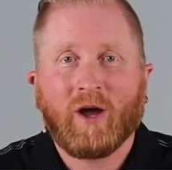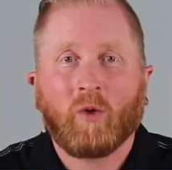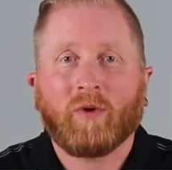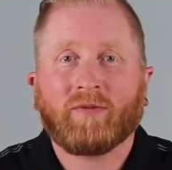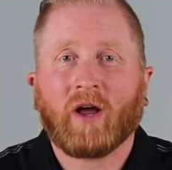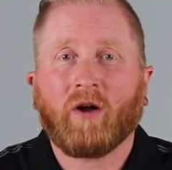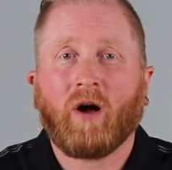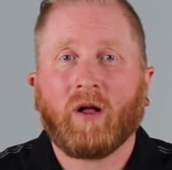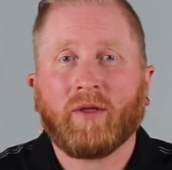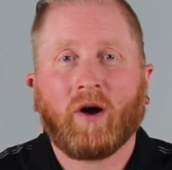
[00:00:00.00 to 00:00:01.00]
We've got
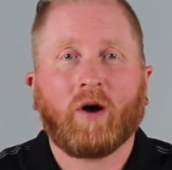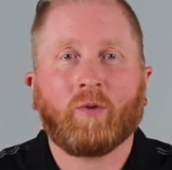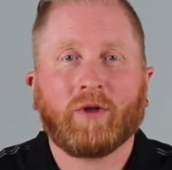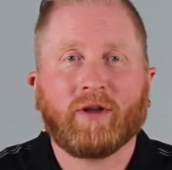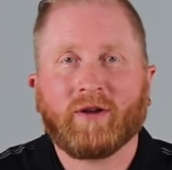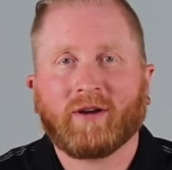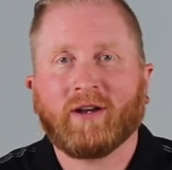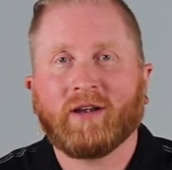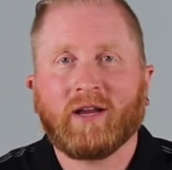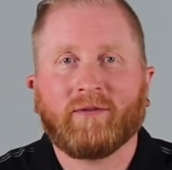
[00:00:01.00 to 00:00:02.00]
all the hardware that you're
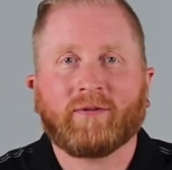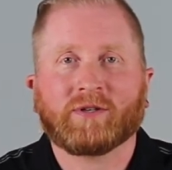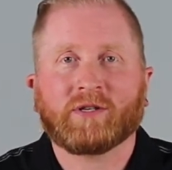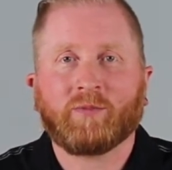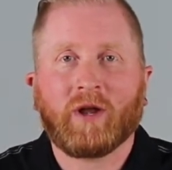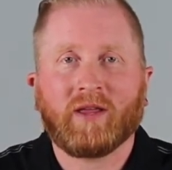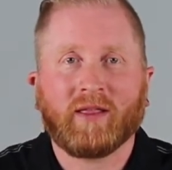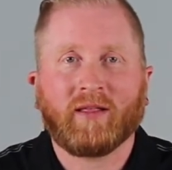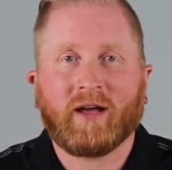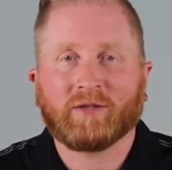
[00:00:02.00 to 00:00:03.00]
gonna need for suspending
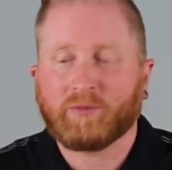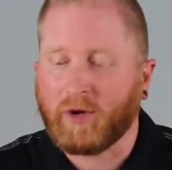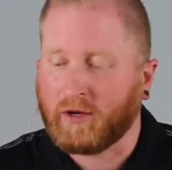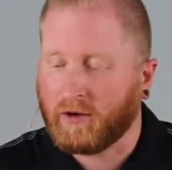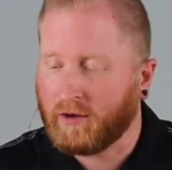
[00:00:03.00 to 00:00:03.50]
the loudspeaker.